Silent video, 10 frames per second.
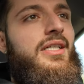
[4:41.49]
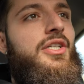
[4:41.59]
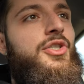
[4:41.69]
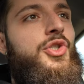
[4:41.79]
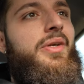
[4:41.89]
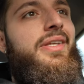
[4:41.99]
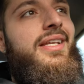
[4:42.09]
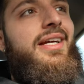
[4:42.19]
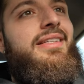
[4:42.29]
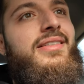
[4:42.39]
Enjoy the
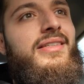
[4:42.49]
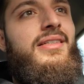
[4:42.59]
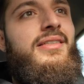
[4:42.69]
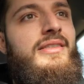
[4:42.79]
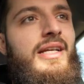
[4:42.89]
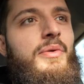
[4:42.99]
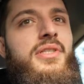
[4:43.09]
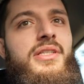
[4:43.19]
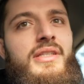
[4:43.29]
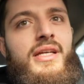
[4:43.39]
night. Today was
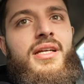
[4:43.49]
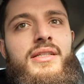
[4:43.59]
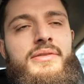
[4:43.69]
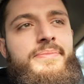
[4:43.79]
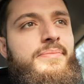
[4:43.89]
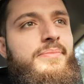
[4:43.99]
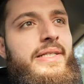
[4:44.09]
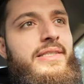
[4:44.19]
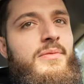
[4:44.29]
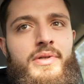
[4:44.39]
a good day.
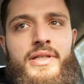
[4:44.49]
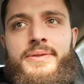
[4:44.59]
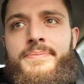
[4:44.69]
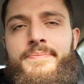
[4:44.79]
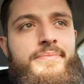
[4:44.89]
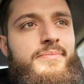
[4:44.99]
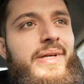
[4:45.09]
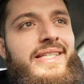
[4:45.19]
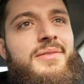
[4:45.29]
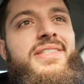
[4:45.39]
Made some money.
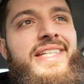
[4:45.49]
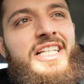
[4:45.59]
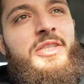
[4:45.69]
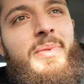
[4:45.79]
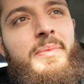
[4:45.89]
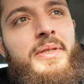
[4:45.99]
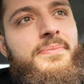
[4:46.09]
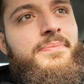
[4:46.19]
Made some sales, baby.